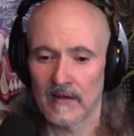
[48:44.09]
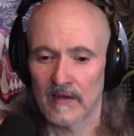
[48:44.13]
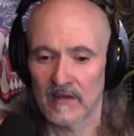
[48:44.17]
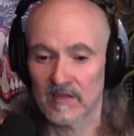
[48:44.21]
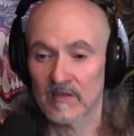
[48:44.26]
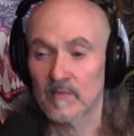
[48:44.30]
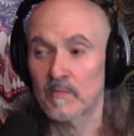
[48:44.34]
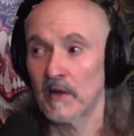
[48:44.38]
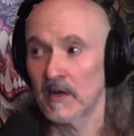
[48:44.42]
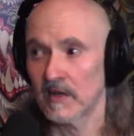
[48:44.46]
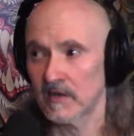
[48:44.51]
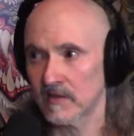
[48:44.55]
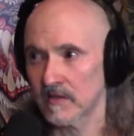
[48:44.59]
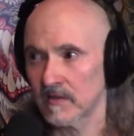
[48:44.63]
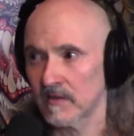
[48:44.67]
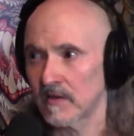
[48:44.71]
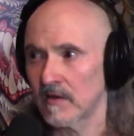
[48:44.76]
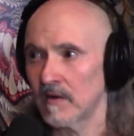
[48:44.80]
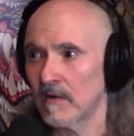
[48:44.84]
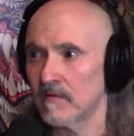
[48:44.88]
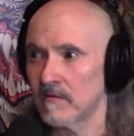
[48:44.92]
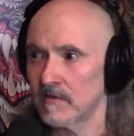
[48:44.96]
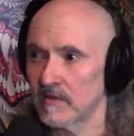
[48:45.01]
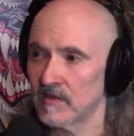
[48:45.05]

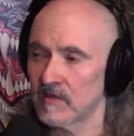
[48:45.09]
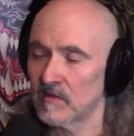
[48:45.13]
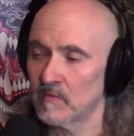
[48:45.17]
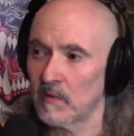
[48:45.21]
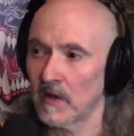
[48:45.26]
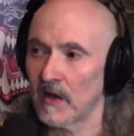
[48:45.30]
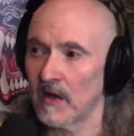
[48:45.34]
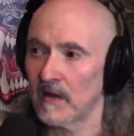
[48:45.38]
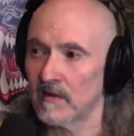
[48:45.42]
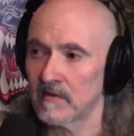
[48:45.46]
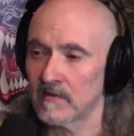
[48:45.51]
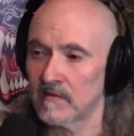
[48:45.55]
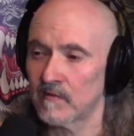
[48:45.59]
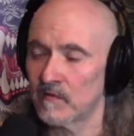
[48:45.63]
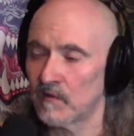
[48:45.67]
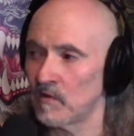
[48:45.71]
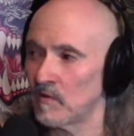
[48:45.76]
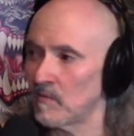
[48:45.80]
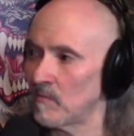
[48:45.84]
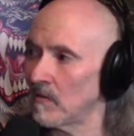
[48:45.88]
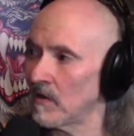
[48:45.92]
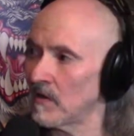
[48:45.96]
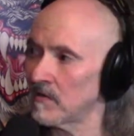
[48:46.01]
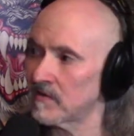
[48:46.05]
Especially over this past
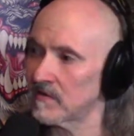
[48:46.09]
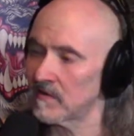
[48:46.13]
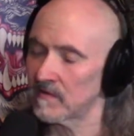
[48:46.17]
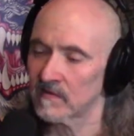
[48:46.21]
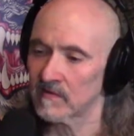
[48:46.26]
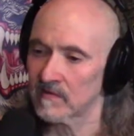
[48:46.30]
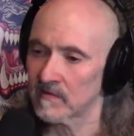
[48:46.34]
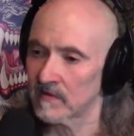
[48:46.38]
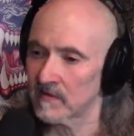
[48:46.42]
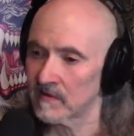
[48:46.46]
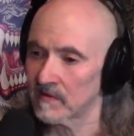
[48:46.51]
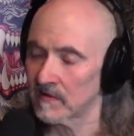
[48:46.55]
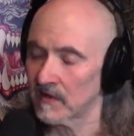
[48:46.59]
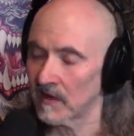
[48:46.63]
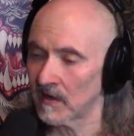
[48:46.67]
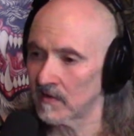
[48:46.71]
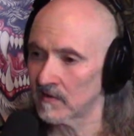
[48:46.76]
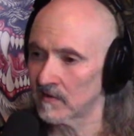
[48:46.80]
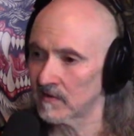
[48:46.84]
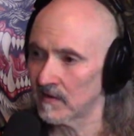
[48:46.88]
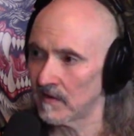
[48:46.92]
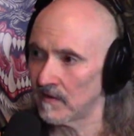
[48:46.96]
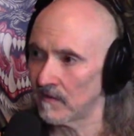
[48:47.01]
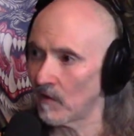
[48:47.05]
few months as
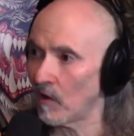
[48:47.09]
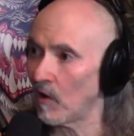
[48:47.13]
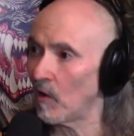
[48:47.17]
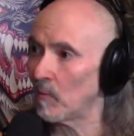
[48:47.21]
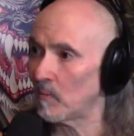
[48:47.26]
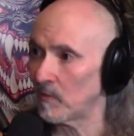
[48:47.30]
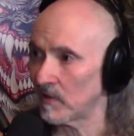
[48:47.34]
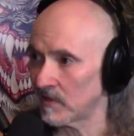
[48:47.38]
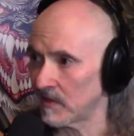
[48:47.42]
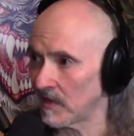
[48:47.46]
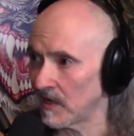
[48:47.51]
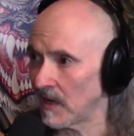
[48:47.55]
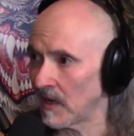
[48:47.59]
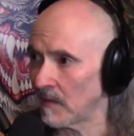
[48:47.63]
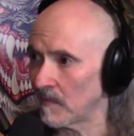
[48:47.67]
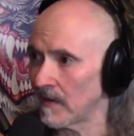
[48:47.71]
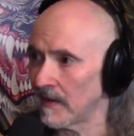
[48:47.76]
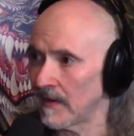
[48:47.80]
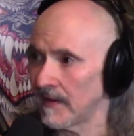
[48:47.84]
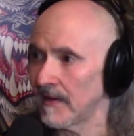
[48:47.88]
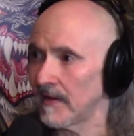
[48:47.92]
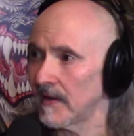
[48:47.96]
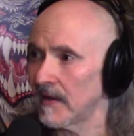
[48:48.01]
things have opened up.